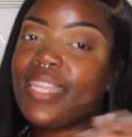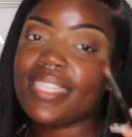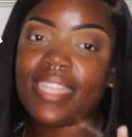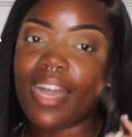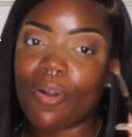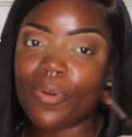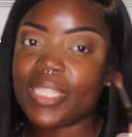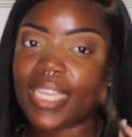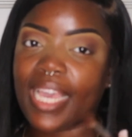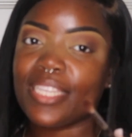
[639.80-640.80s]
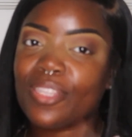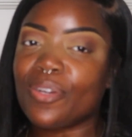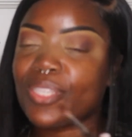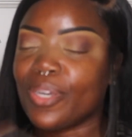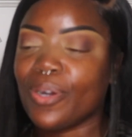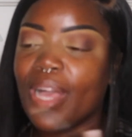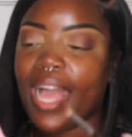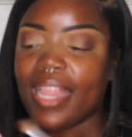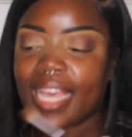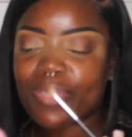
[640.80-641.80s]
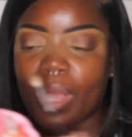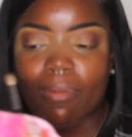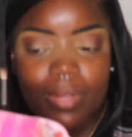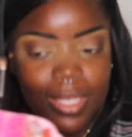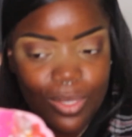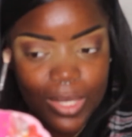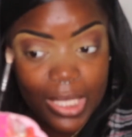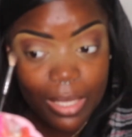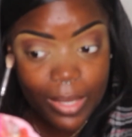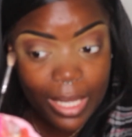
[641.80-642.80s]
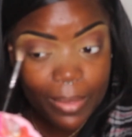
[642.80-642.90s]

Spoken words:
it's not always the case though, so that's why I wasn't too slick with him,